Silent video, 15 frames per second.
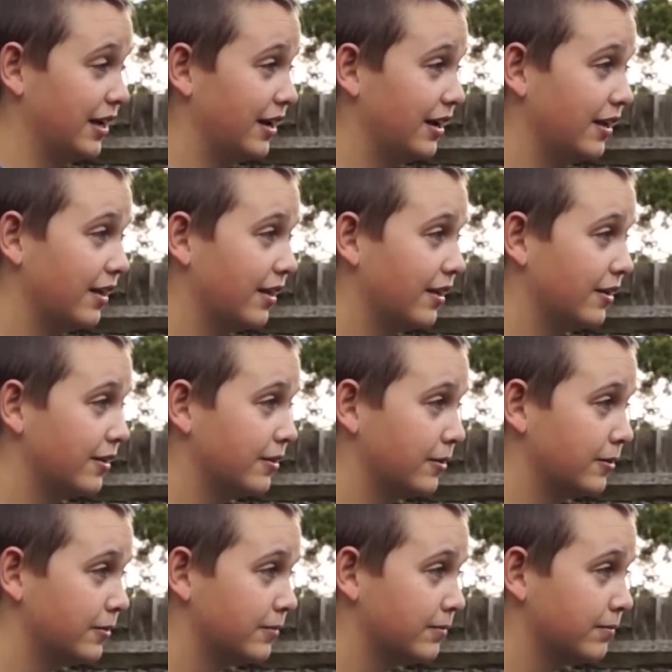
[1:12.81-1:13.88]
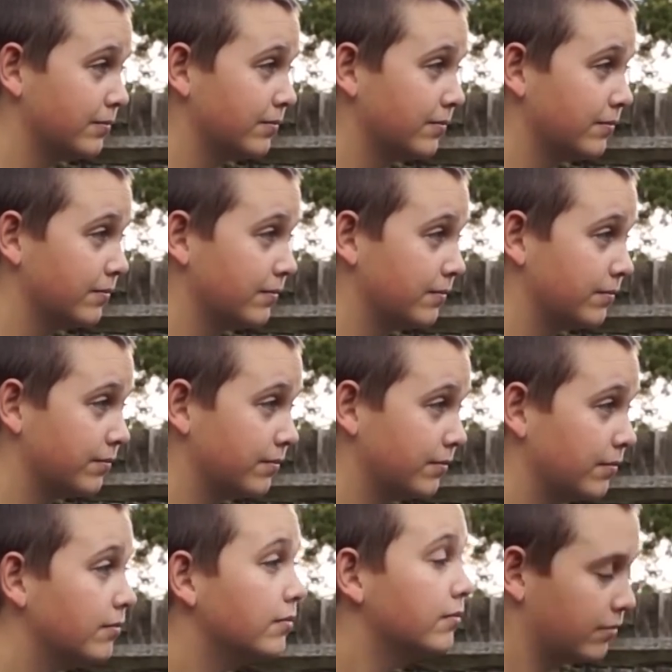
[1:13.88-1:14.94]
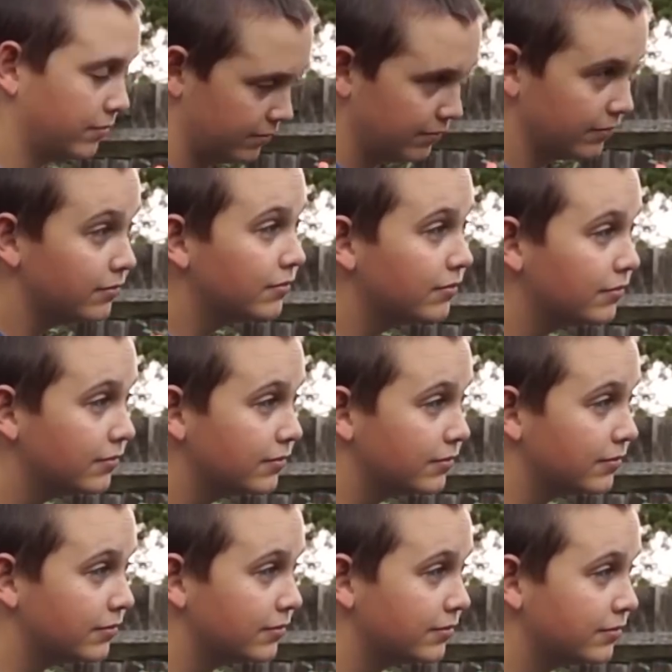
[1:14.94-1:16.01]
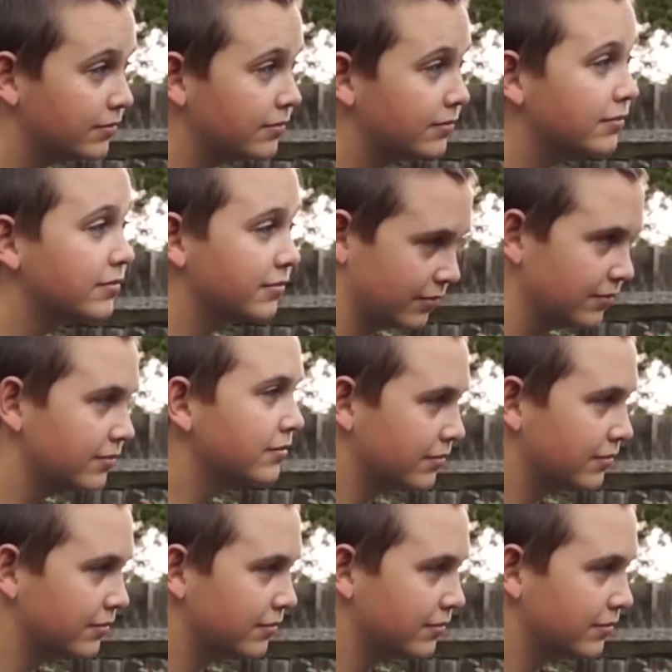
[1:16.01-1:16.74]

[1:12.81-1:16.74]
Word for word: it's probably because you're firing the wrong type of antibodies.